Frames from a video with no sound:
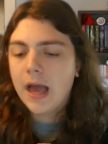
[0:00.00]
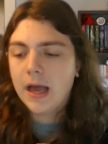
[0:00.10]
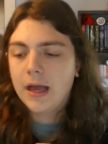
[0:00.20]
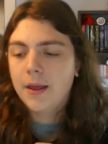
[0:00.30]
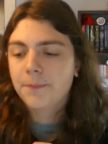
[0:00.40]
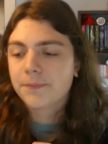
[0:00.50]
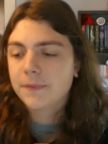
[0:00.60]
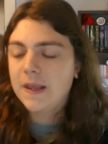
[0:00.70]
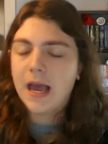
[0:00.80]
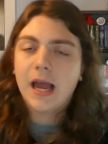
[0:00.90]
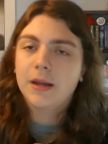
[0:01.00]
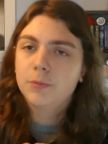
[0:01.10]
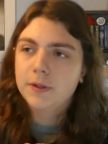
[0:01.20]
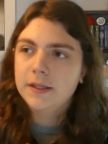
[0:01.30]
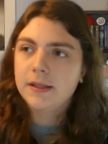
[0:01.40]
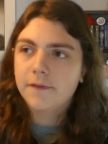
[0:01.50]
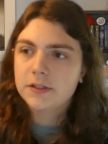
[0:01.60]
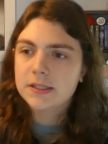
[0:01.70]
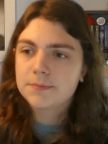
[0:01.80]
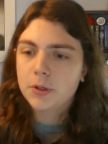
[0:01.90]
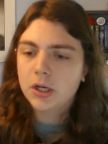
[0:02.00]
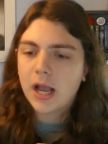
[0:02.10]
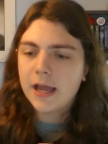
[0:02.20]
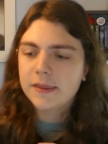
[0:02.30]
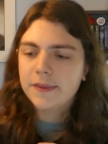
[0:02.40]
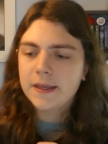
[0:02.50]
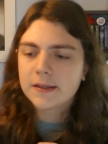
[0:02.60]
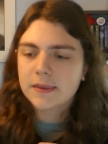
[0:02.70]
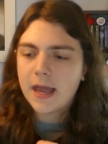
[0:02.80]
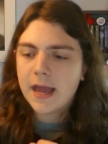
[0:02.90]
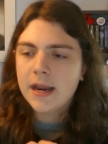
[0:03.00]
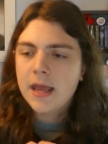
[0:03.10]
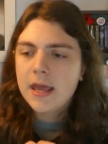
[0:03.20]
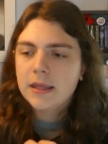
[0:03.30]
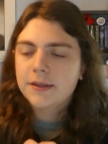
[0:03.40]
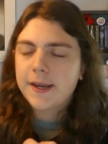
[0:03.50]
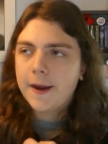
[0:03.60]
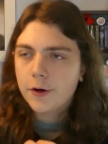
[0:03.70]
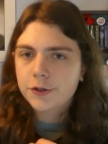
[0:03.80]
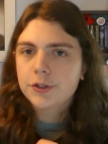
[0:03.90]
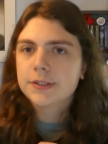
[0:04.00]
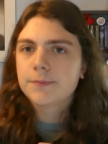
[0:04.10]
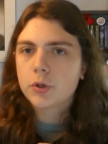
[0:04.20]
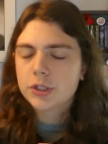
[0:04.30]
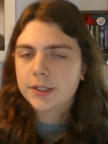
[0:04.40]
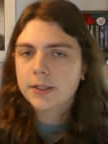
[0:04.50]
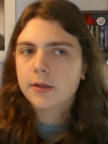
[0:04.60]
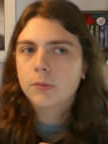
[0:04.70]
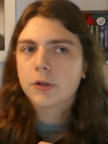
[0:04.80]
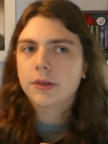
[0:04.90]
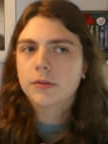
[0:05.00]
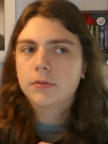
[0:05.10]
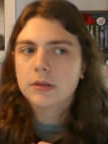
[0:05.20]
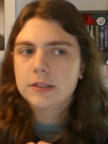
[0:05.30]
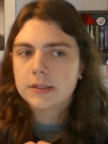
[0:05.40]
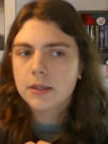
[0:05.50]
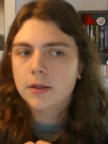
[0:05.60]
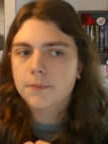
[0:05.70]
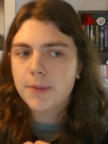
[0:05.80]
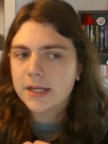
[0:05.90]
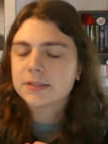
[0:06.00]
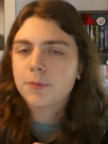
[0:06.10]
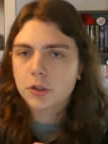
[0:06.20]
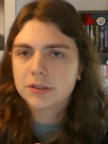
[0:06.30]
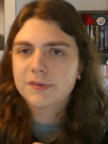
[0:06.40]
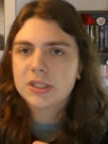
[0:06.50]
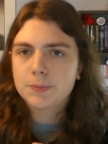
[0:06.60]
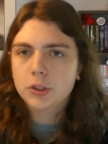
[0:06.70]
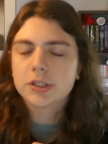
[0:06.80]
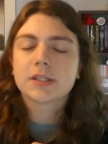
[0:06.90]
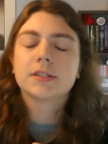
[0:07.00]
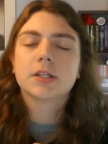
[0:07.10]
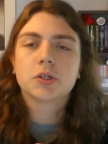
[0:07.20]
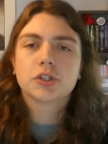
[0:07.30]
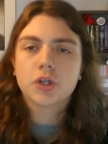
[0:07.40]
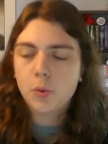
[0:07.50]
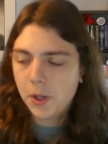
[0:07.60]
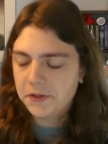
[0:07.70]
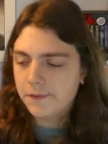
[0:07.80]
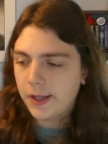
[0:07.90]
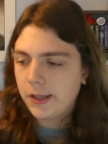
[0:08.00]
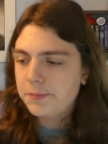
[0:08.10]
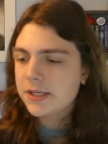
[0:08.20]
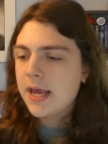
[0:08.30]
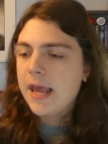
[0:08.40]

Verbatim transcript: um, yeah, I really loved this book. I think that the characters in particular were the best parts of this book just because they're so well developed